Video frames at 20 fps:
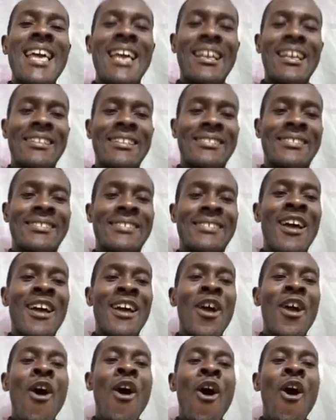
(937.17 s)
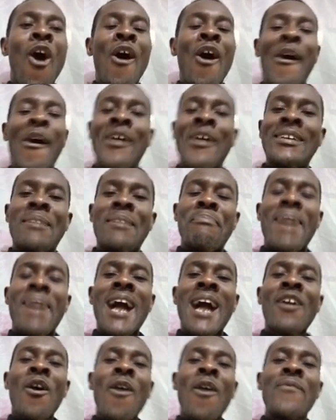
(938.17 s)
When these
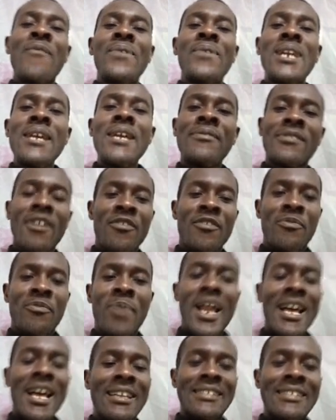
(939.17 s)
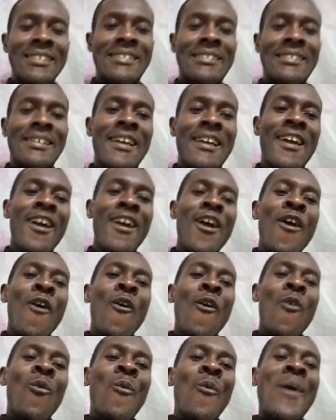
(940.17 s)
eggs are due for hatching,
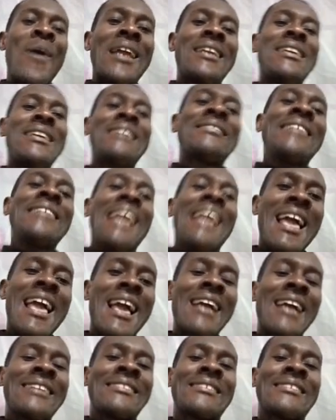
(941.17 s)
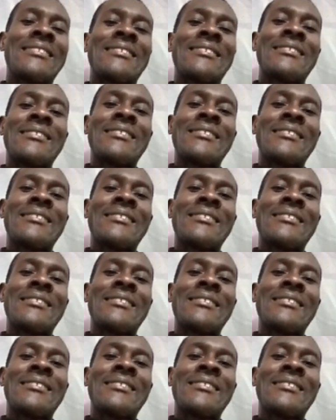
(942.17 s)
they will hatch into